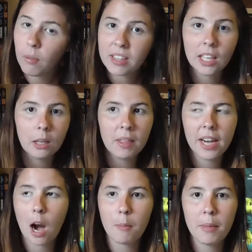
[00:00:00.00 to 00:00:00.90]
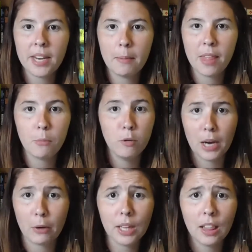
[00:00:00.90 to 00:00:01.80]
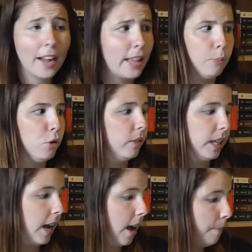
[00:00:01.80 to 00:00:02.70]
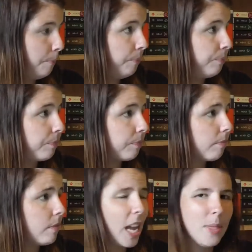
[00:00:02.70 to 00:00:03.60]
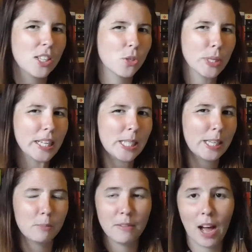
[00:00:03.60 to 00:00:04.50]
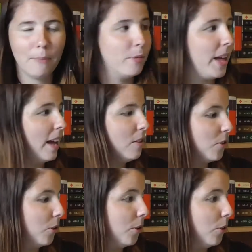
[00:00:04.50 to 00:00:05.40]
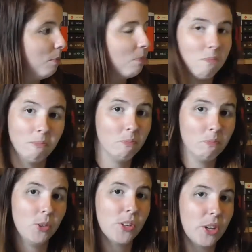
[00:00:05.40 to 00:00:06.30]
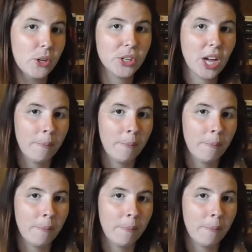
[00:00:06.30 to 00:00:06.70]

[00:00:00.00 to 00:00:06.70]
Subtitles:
Oh, that's killing me that I can't remember the name of that movie, but I really like that movie. And this is really just gives me vibes of that, so looks like a good